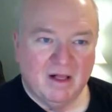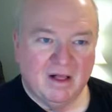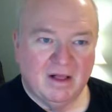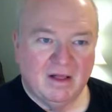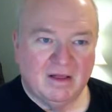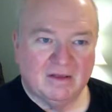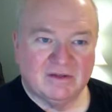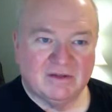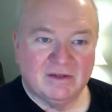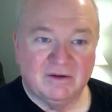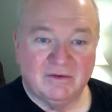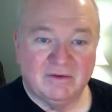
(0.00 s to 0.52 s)

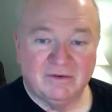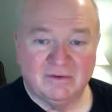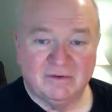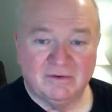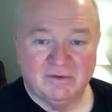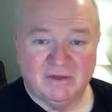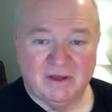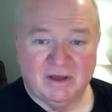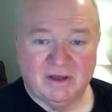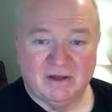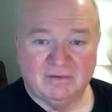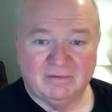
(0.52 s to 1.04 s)
So don't do
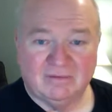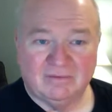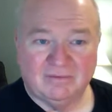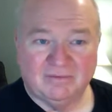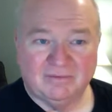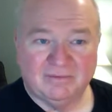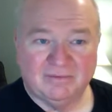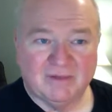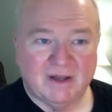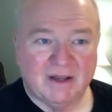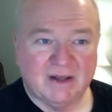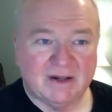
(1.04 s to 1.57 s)
that.
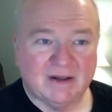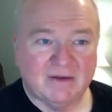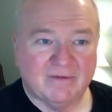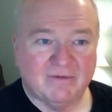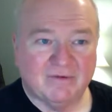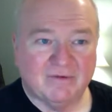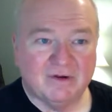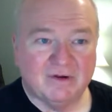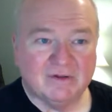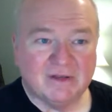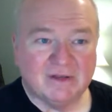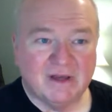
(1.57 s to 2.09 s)
Like,
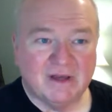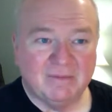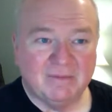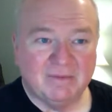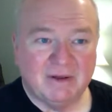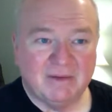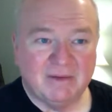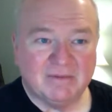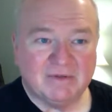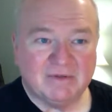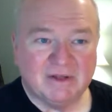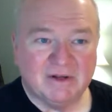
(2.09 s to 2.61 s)
for example,
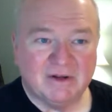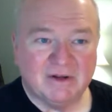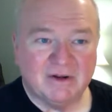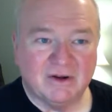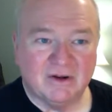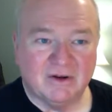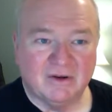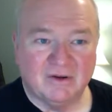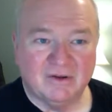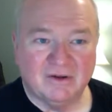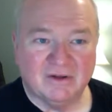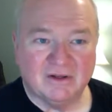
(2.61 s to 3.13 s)
I'm sitting
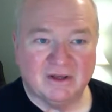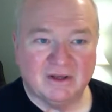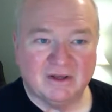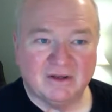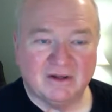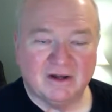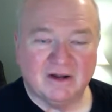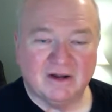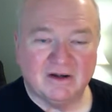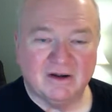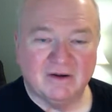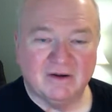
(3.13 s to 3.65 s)
here looking
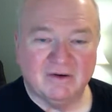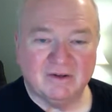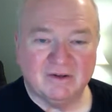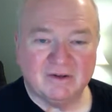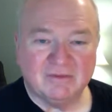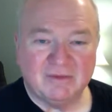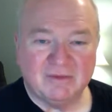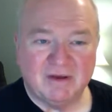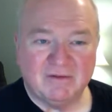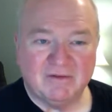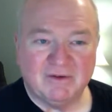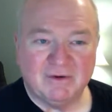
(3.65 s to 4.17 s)
and I notice
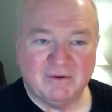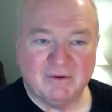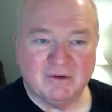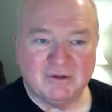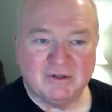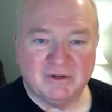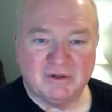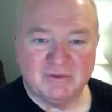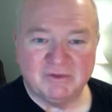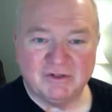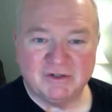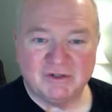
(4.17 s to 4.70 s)
my
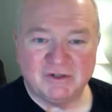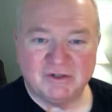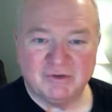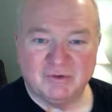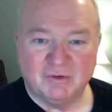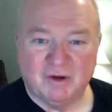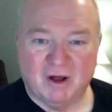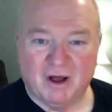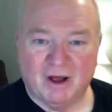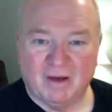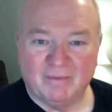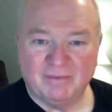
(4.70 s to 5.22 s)
viewership just
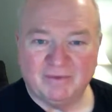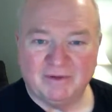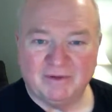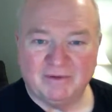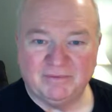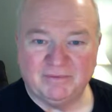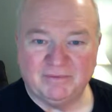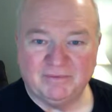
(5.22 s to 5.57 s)
dropped.